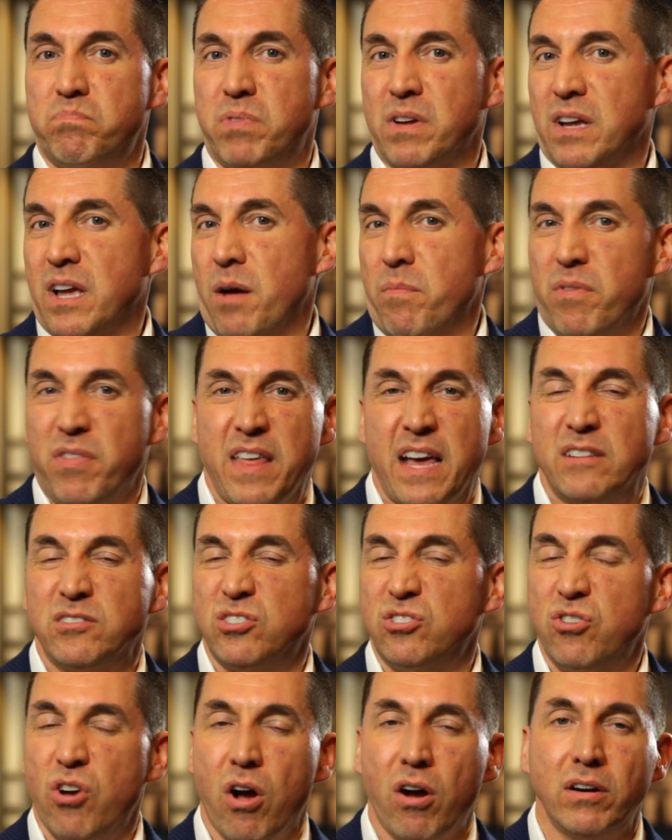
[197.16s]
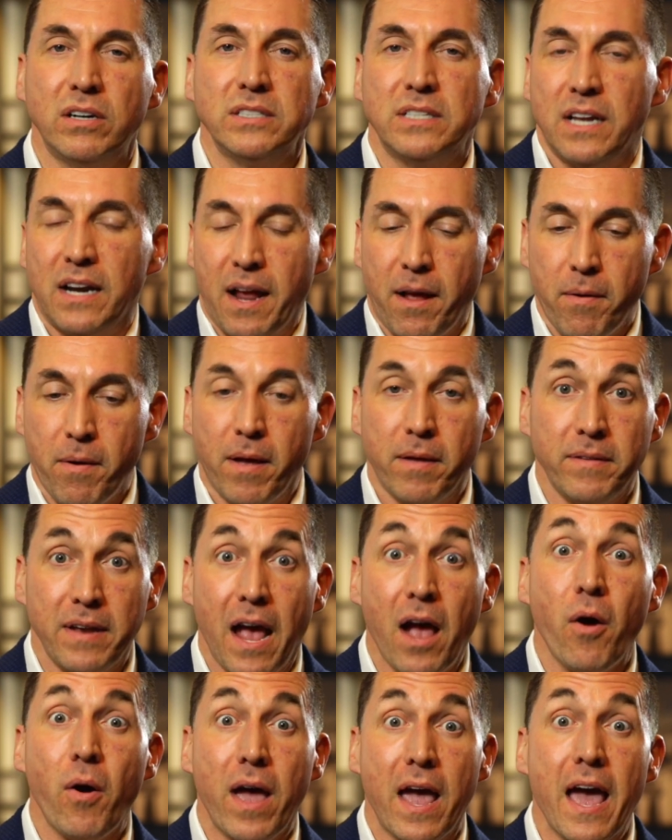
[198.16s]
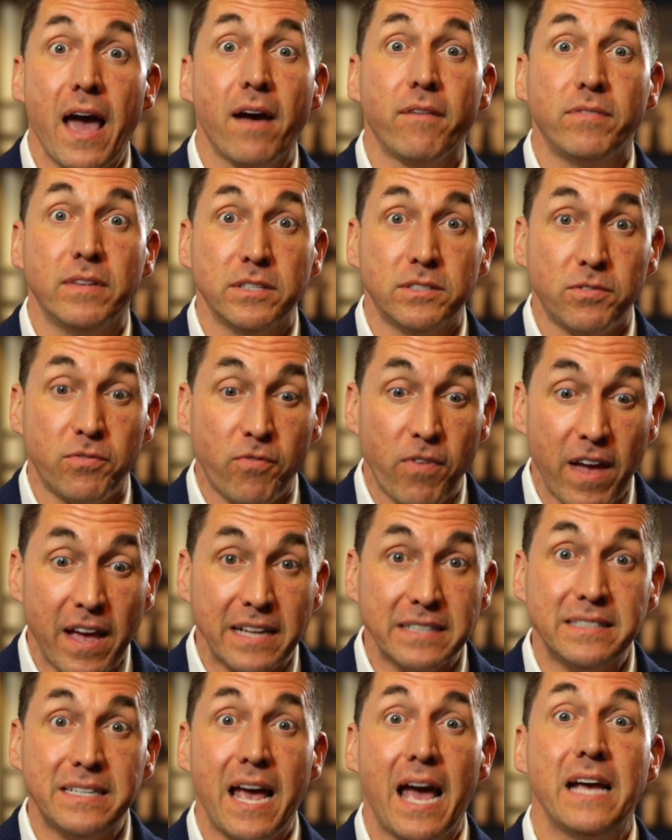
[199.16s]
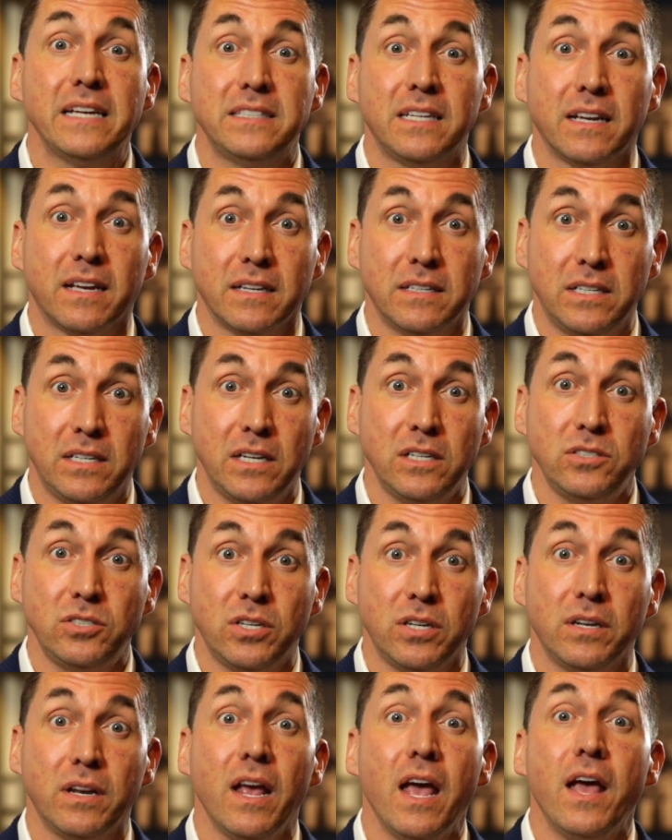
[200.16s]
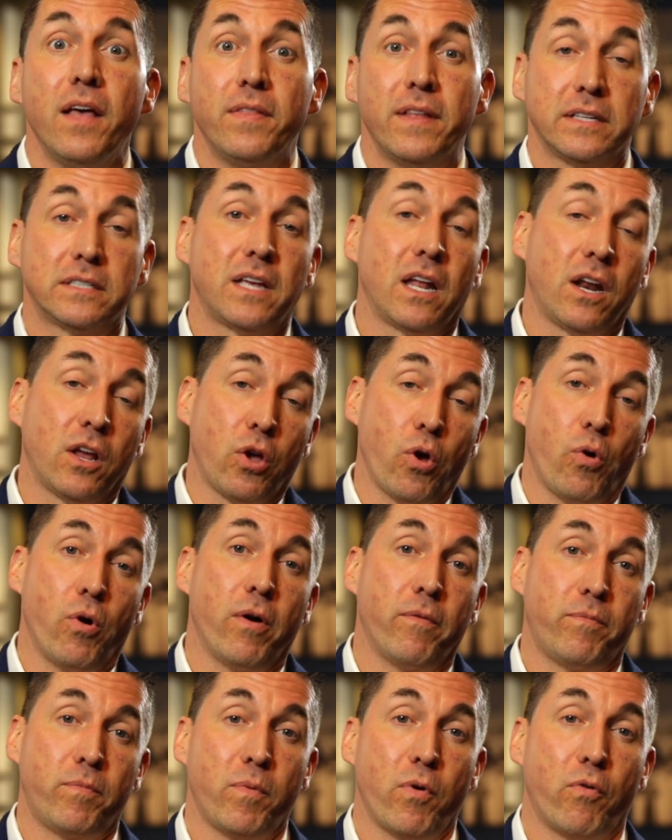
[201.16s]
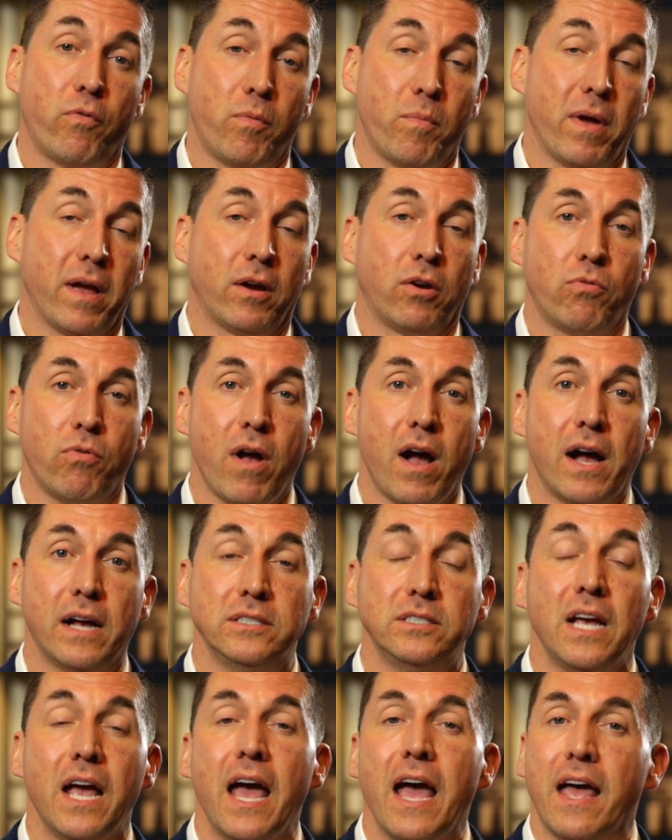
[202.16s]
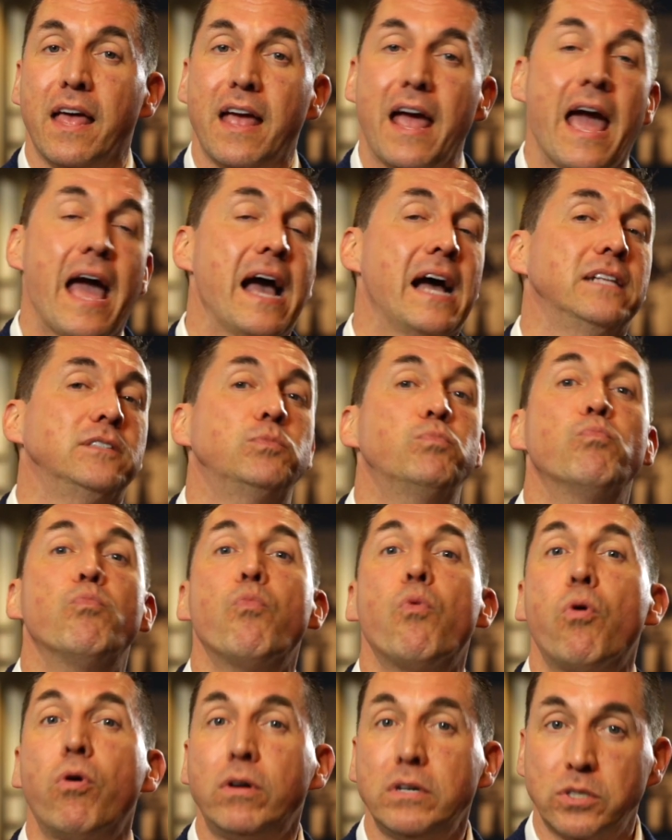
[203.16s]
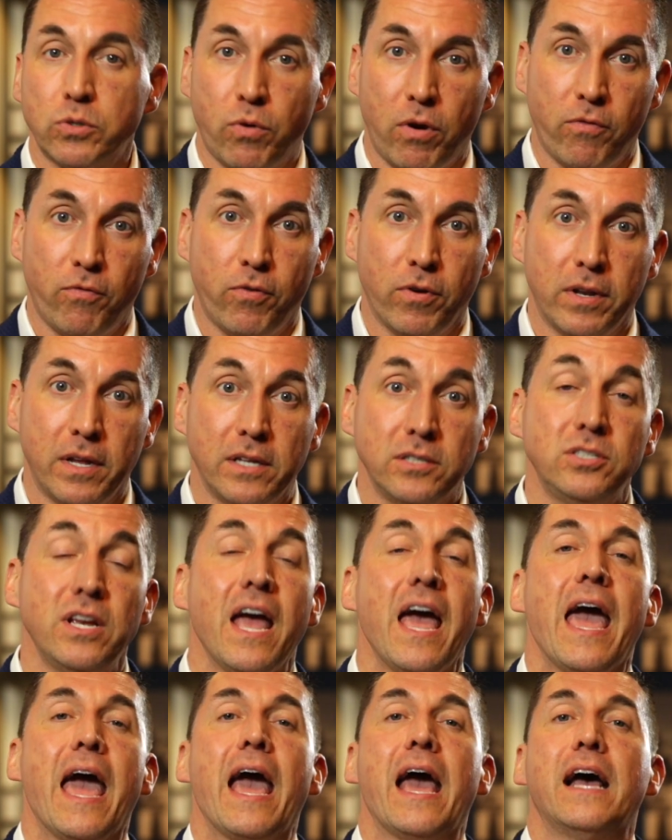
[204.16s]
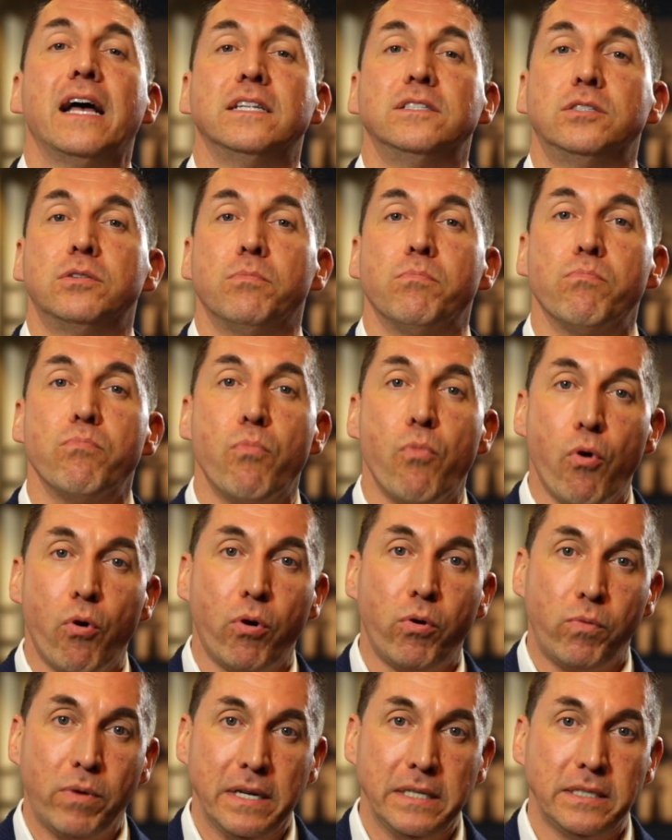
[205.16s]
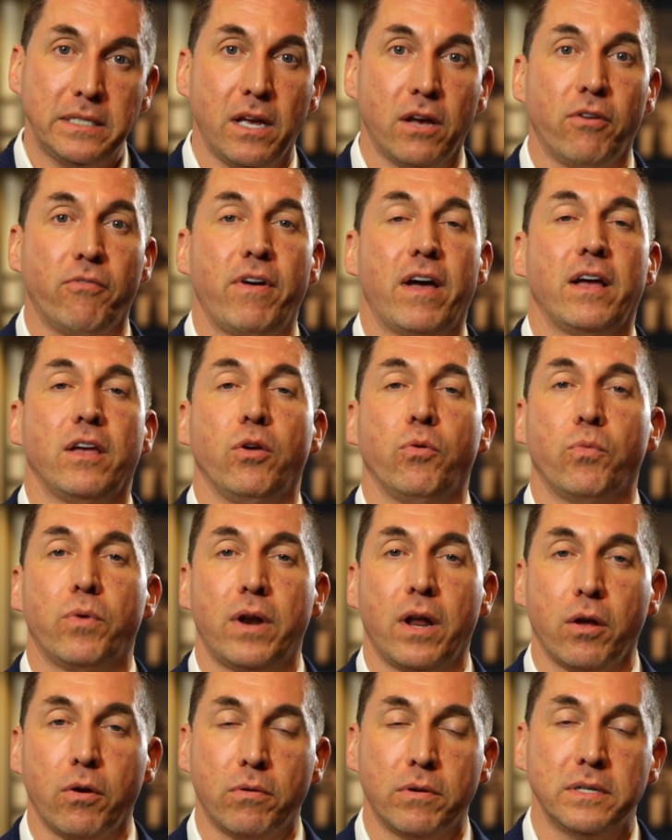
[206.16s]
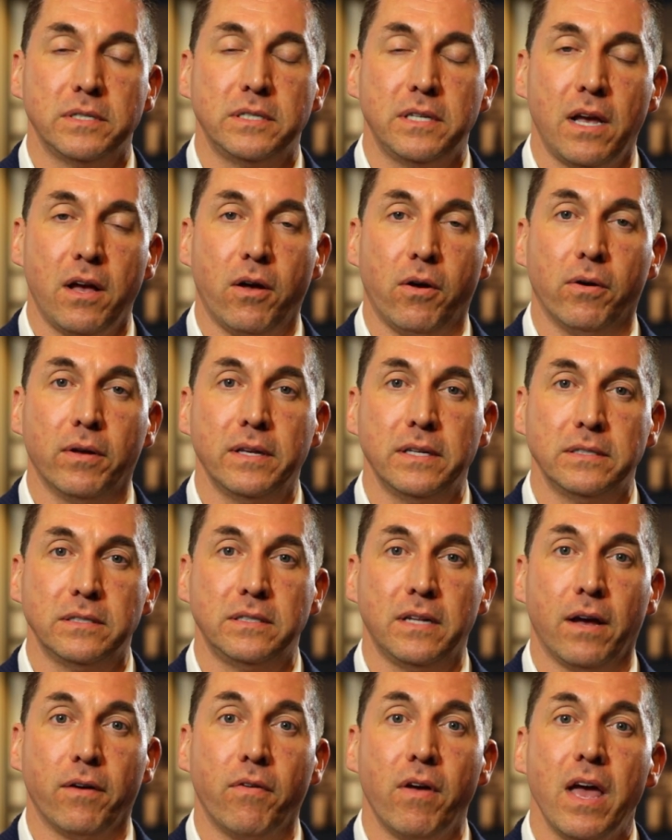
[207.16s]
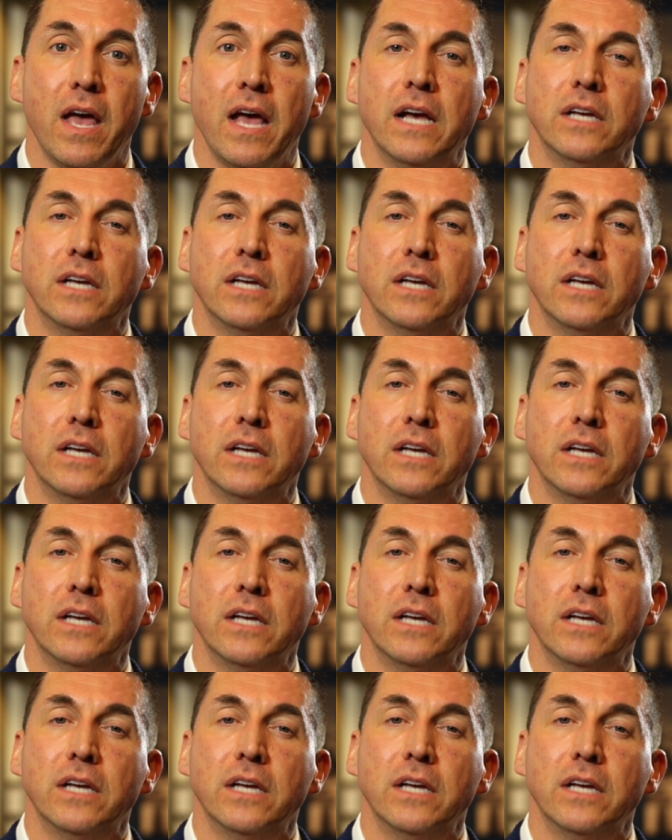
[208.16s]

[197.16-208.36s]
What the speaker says: a couple $1,000s, and now I have this fantastic addition that's going to go up over my garage. It adds more square footage, adds more resale value when I go to sell and stuff.